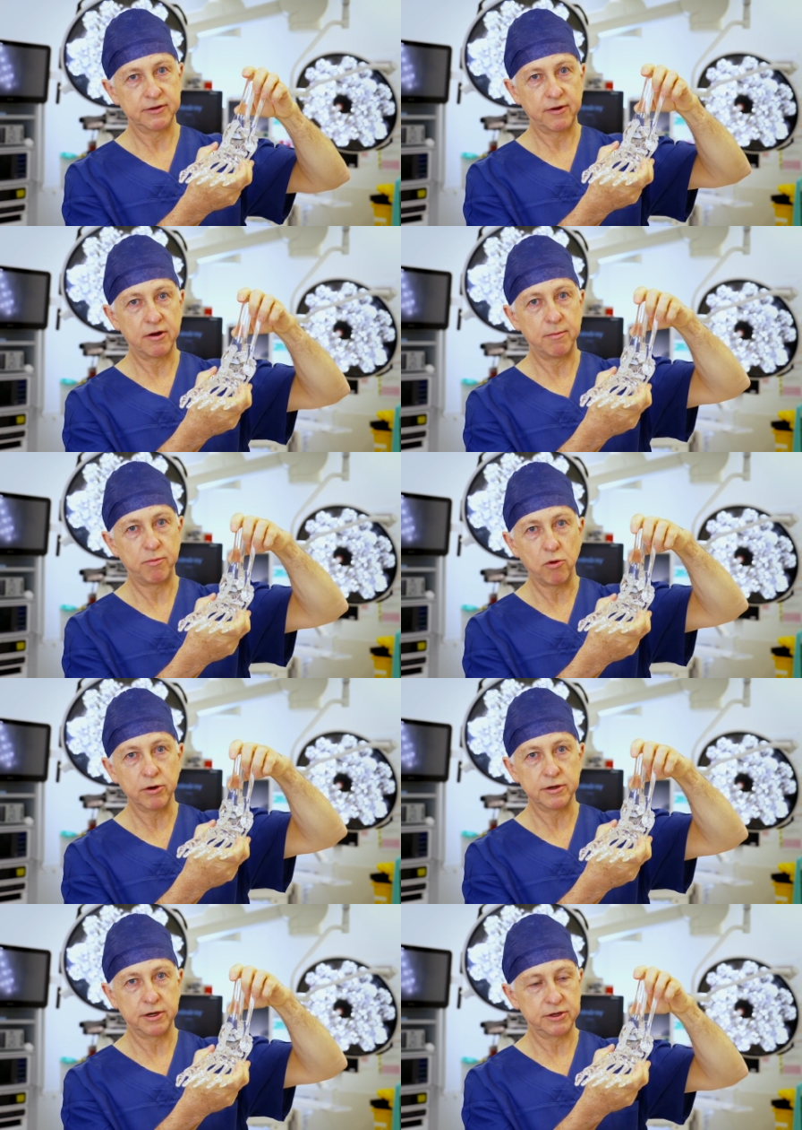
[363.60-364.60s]
very
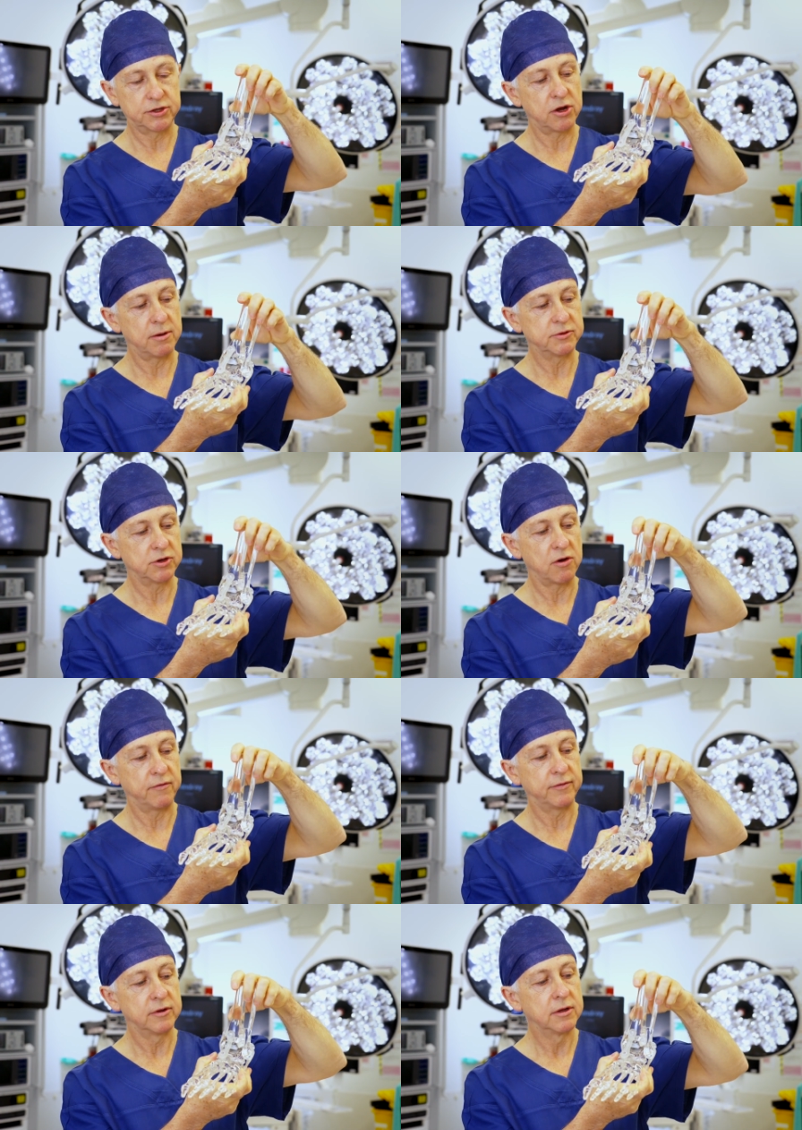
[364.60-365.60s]
important in terms
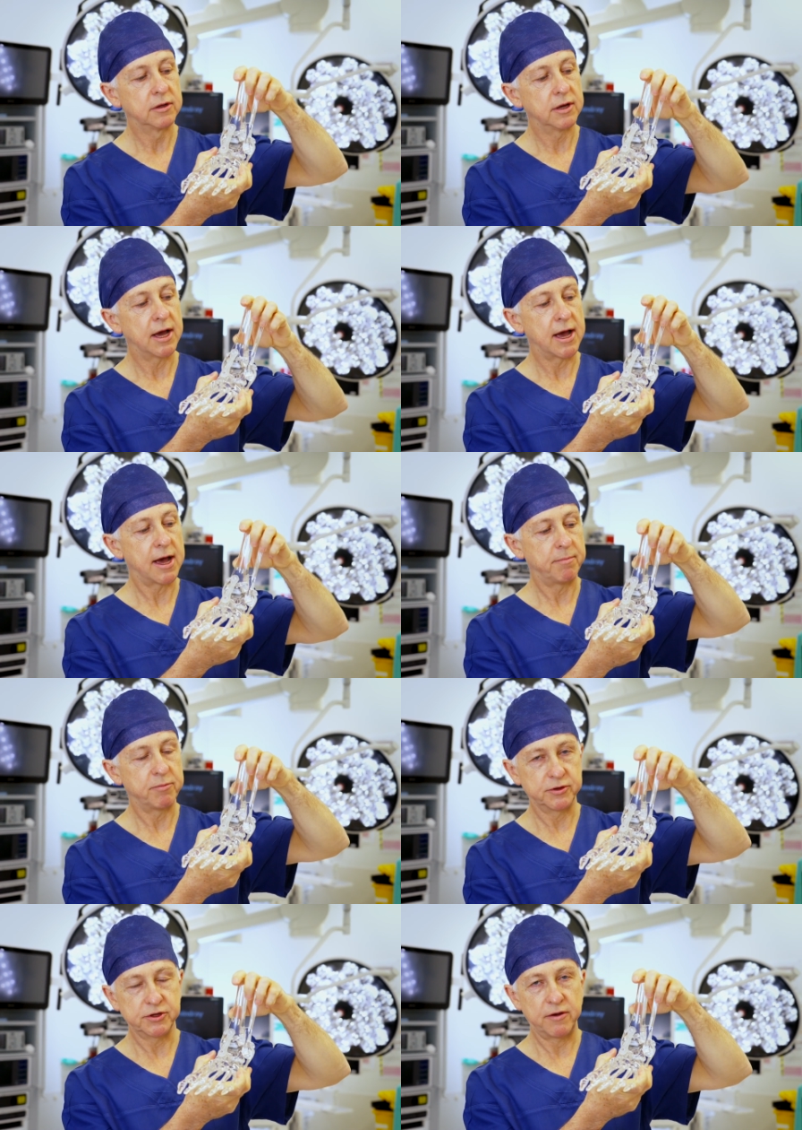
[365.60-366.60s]
of
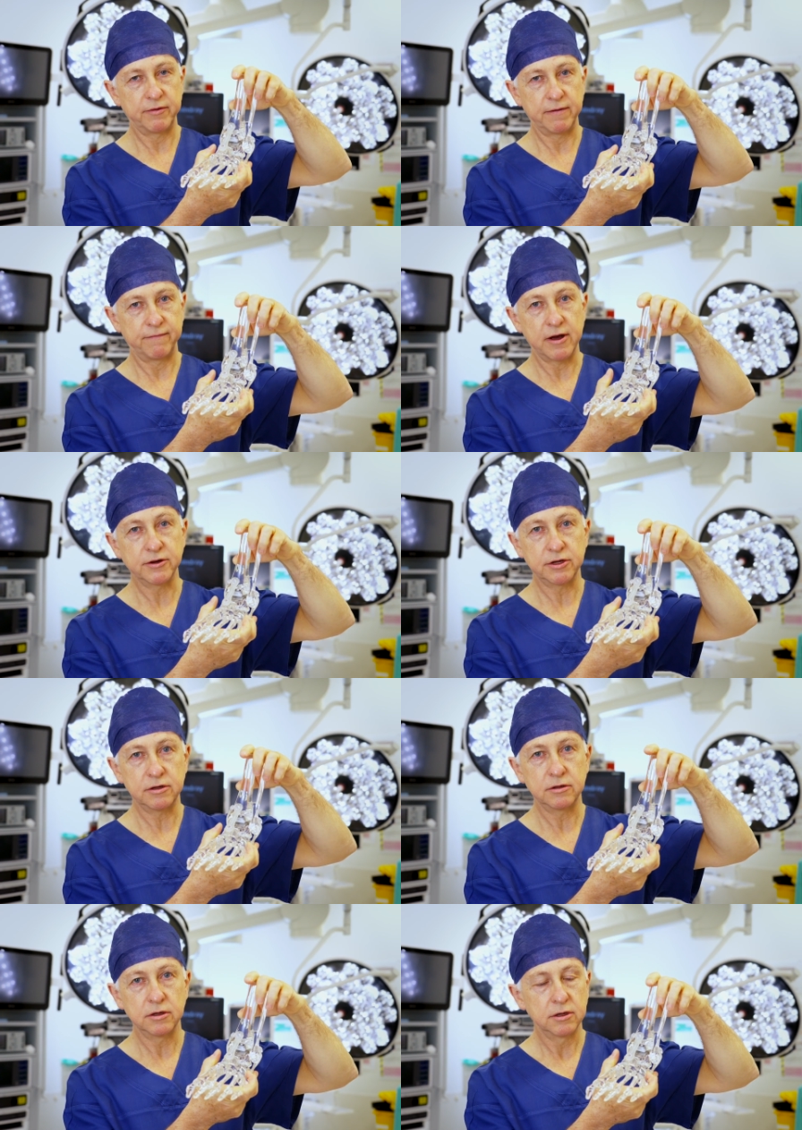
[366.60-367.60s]
preserving
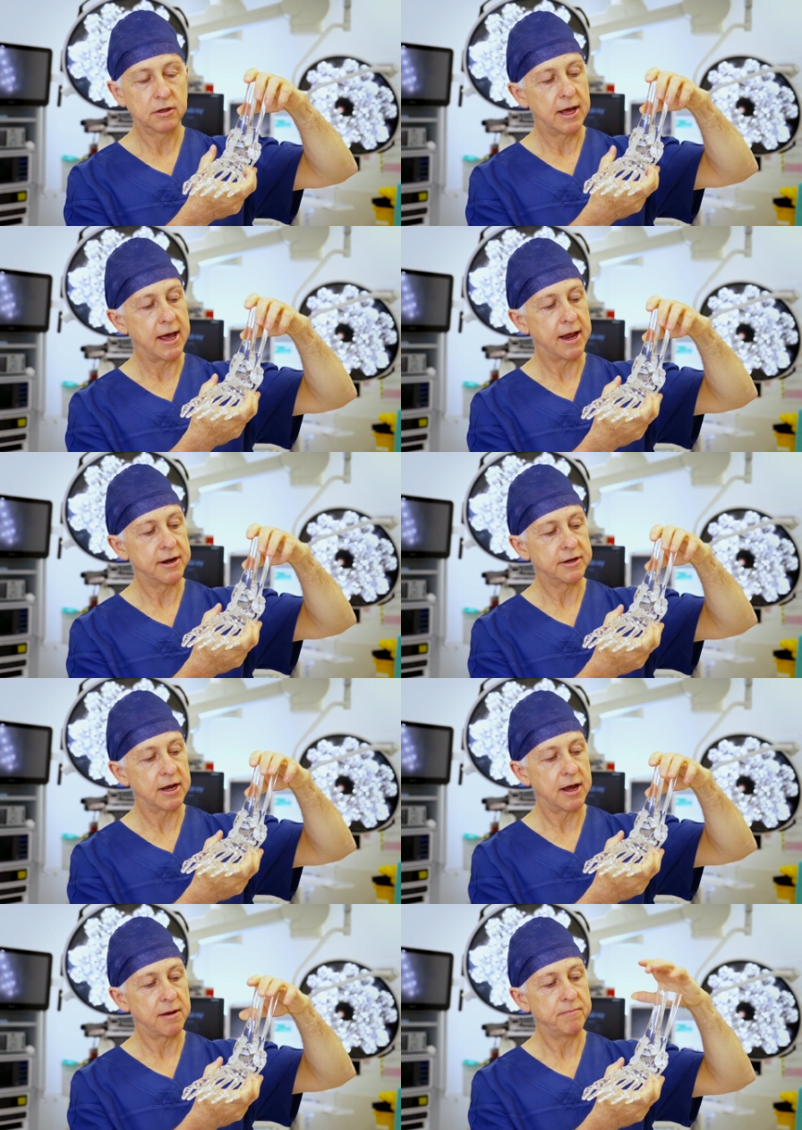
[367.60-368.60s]
function and
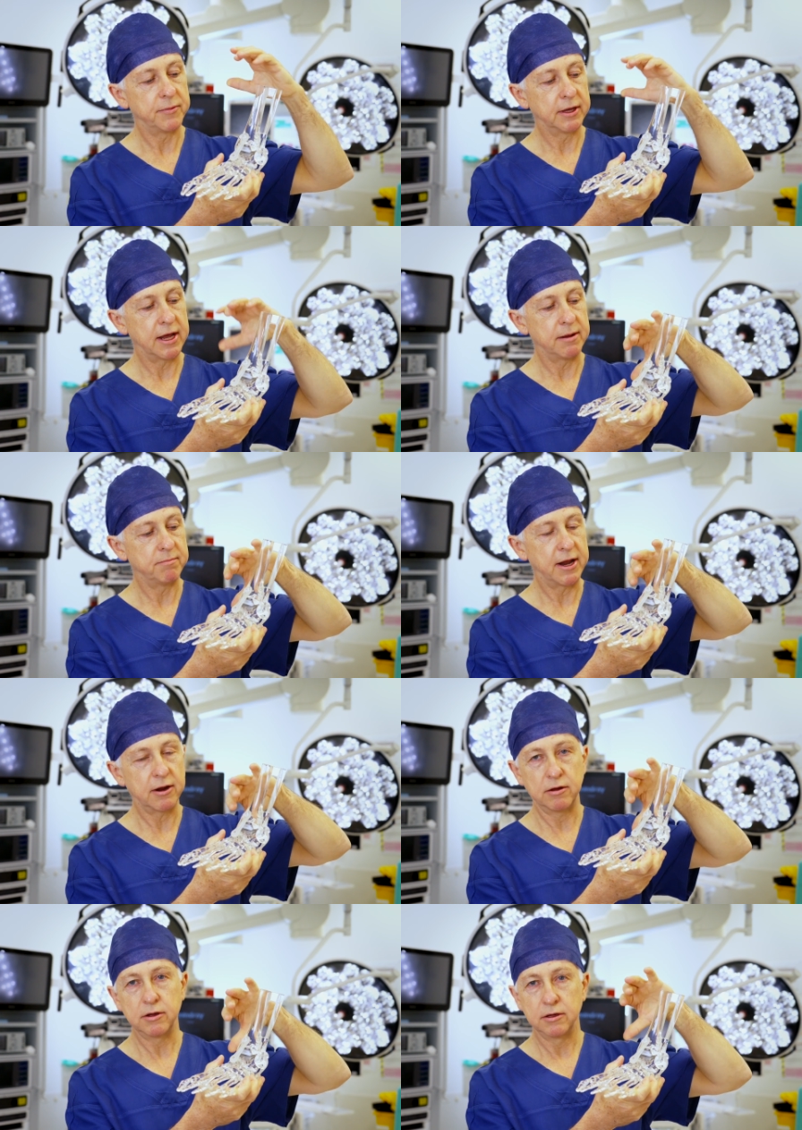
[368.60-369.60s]
getting
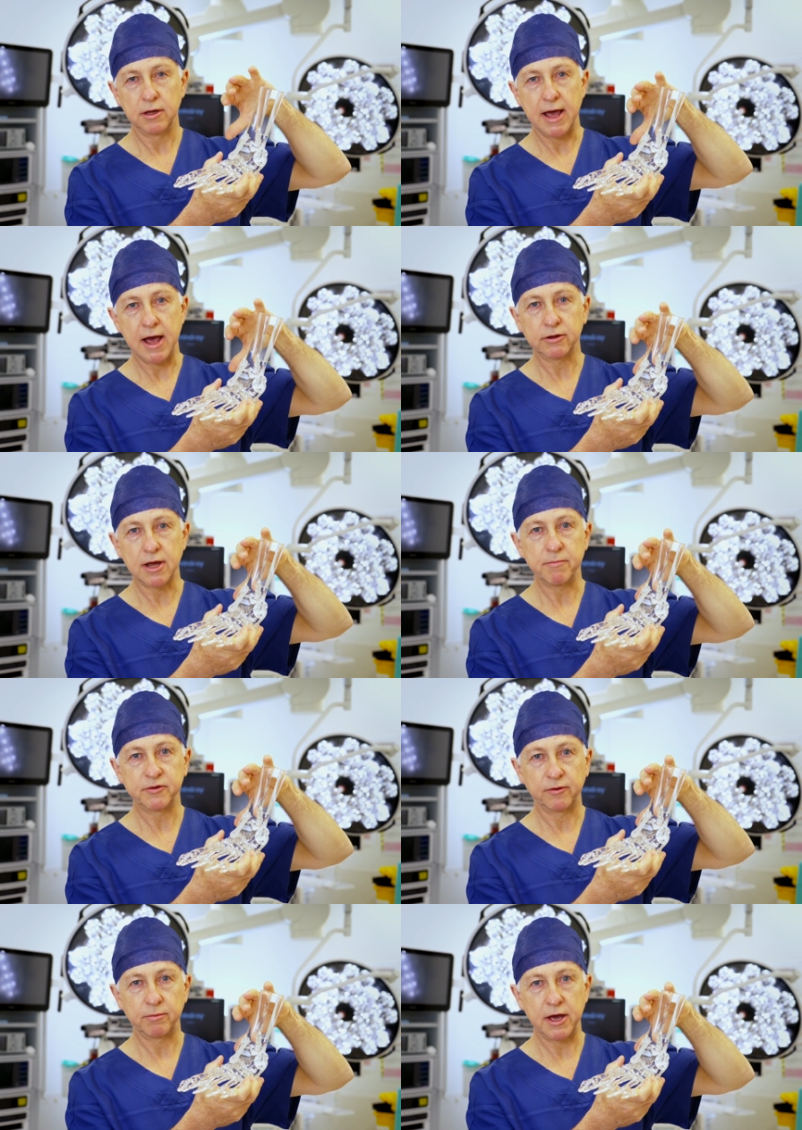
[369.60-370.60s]
better outcomes
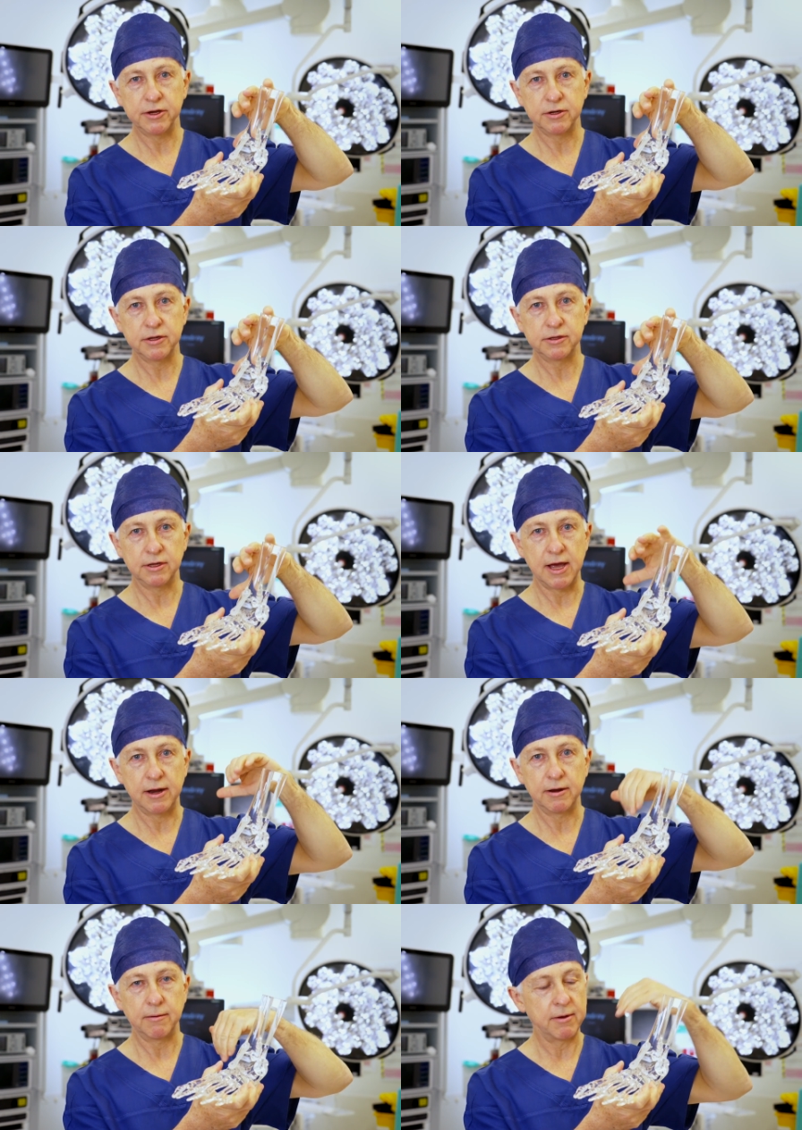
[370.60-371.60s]
for patients
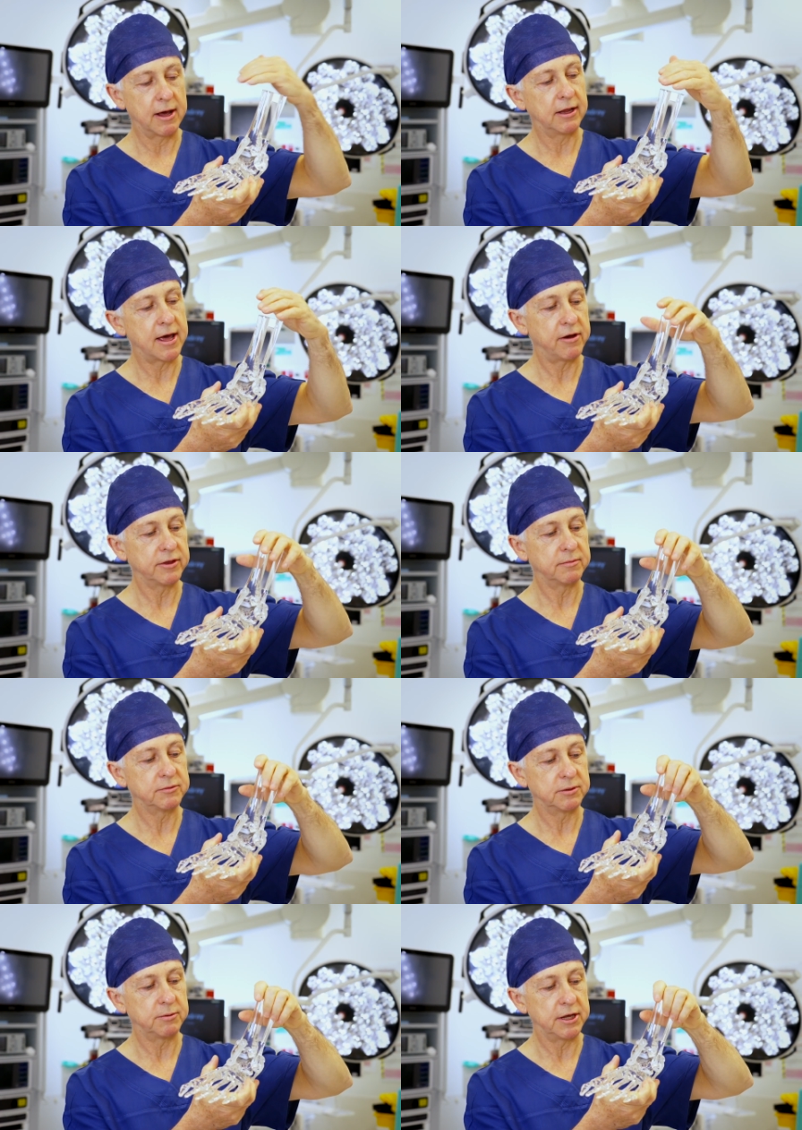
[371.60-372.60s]
and allowing them
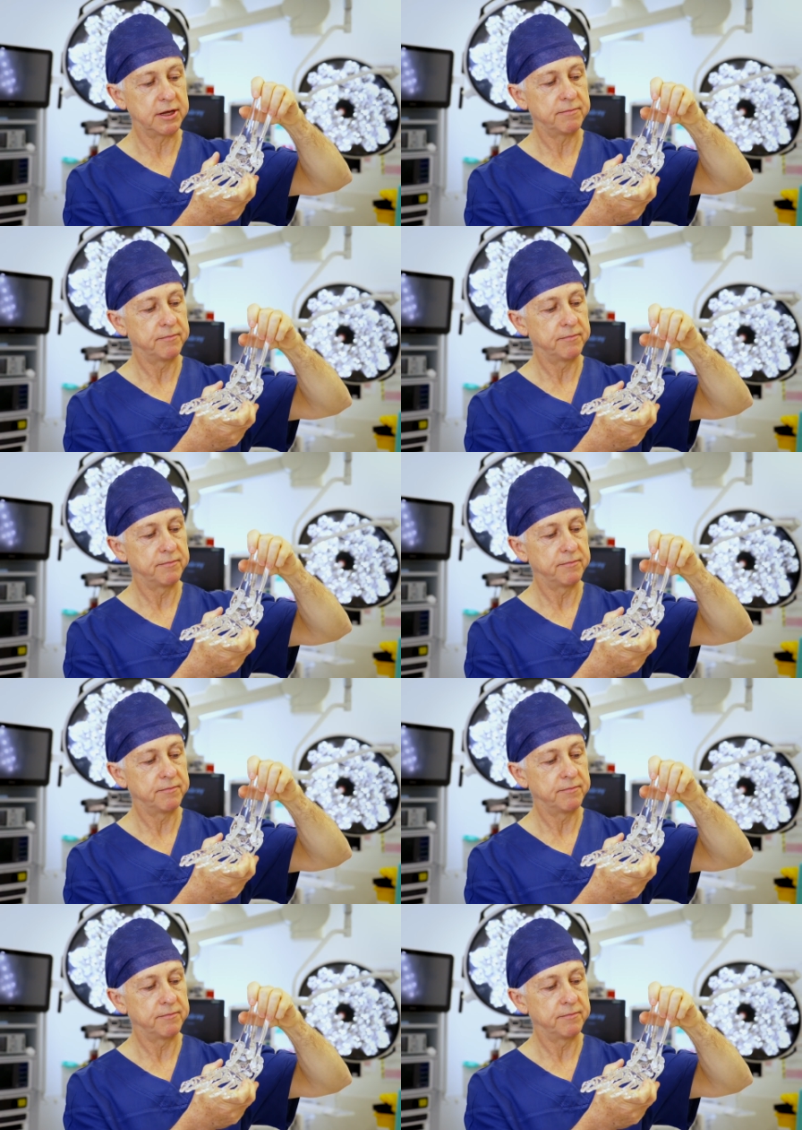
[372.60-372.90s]
to be